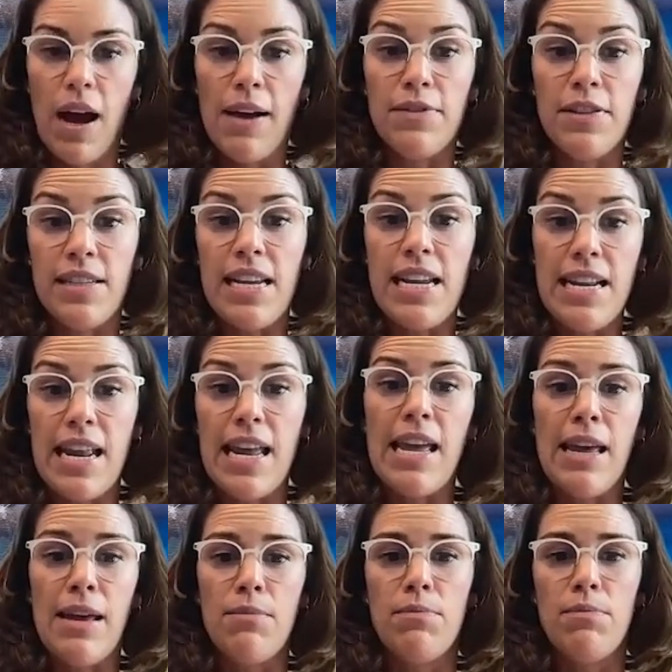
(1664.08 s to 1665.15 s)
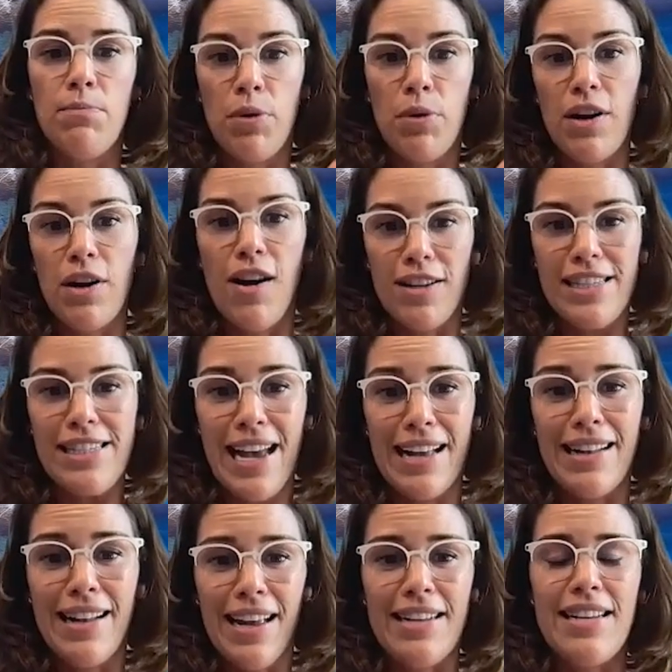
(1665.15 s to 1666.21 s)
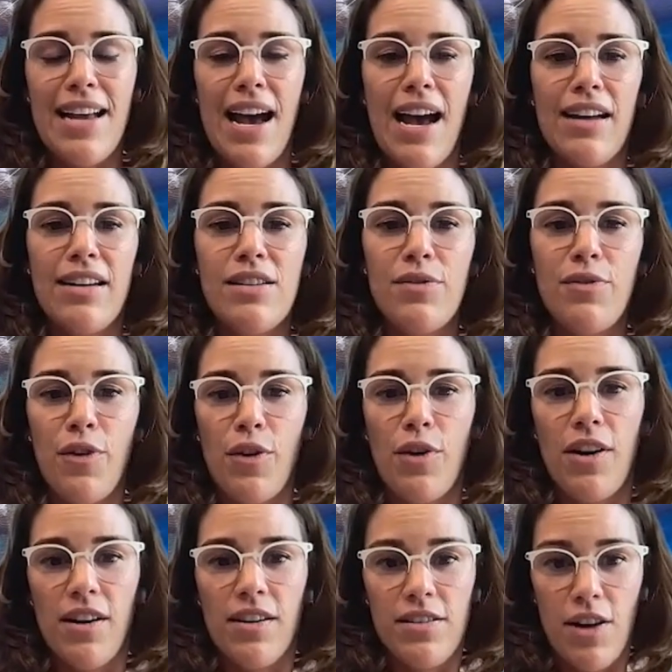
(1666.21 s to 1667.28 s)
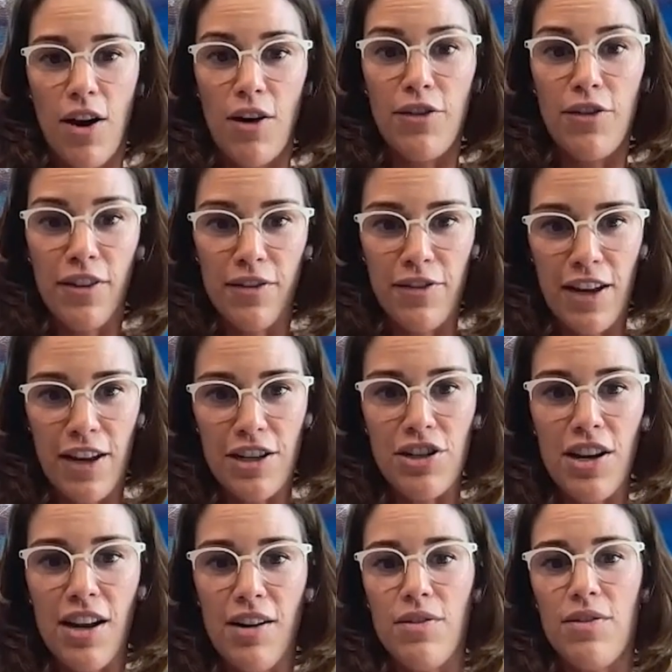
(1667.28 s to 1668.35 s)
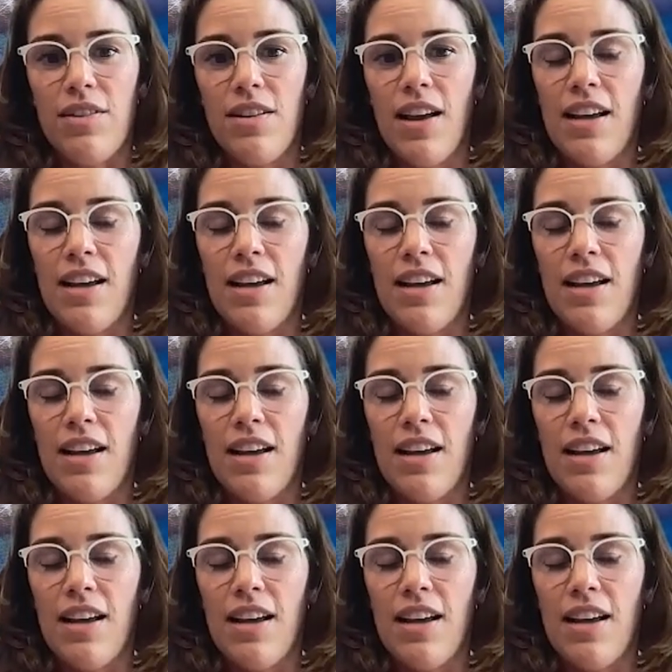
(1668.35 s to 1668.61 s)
I've seen him put on satellite tags for dolphin fish and